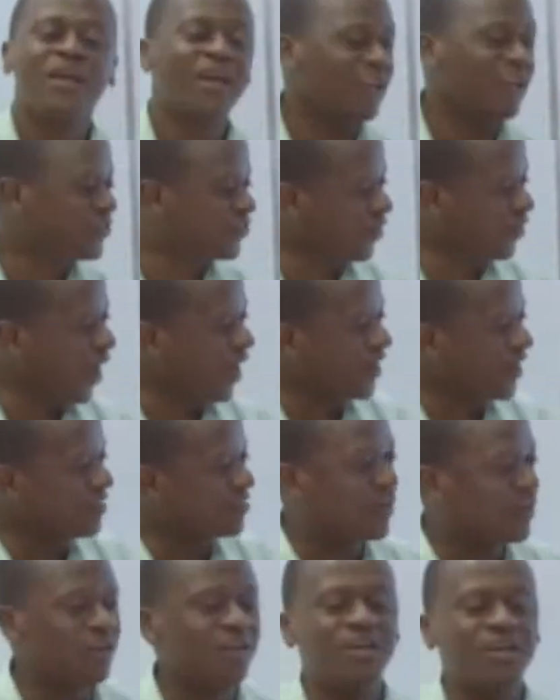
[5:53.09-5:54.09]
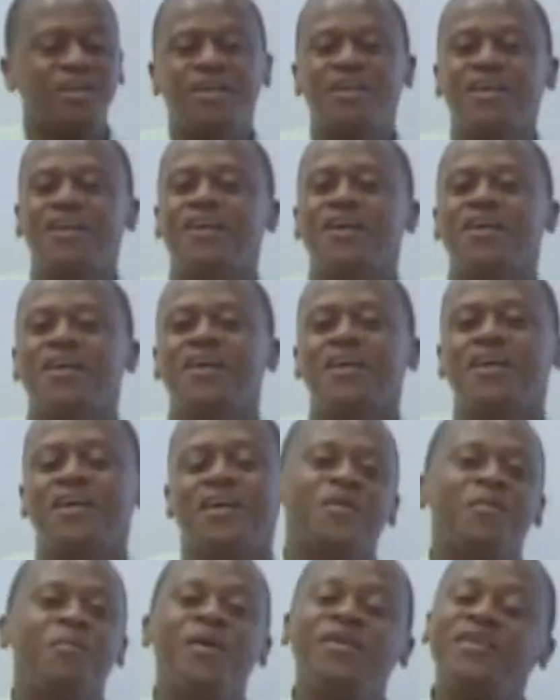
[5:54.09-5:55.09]
luxurious car,
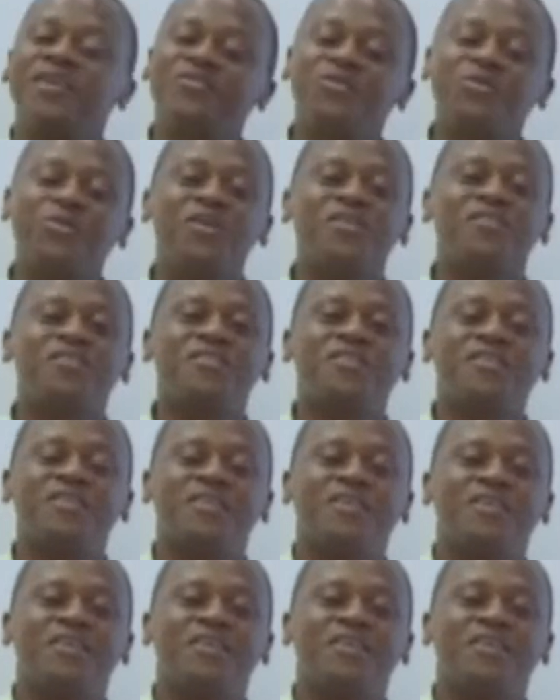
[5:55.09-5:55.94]
my dear students.